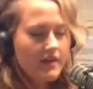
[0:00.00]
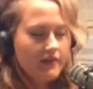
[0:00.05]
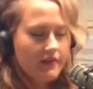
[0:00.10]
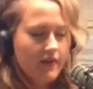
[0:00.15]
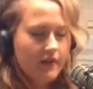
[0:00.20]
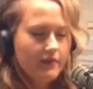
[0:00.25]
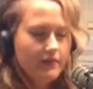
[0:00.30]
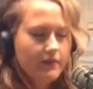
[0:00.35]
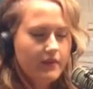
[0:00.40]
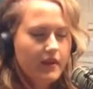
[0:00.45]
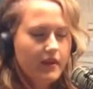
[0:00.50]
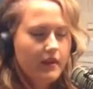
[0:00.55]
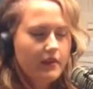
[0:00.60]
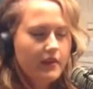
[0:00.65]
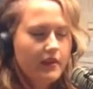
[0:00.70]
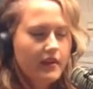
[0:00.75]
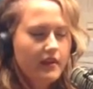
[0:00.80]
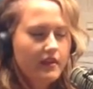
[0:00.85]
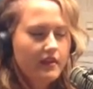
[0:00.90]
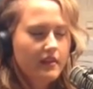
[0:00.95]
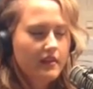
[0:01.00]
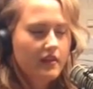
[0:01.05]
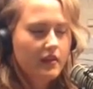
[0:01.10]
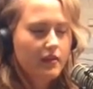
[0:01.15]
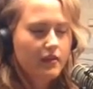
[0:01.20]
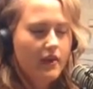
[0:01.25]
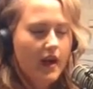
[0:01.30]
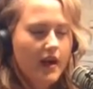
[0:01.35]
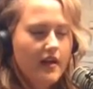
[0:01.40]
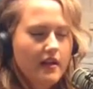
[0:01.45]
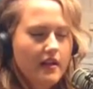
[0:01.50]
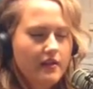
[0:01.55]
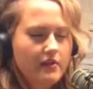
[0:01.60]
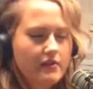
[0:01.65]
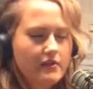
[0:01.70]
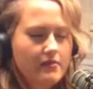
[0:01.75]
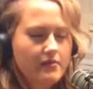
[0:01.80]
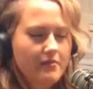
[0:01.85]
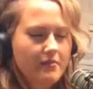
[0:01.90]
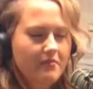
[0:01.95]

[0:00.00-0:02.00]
If I'm not with you, I lose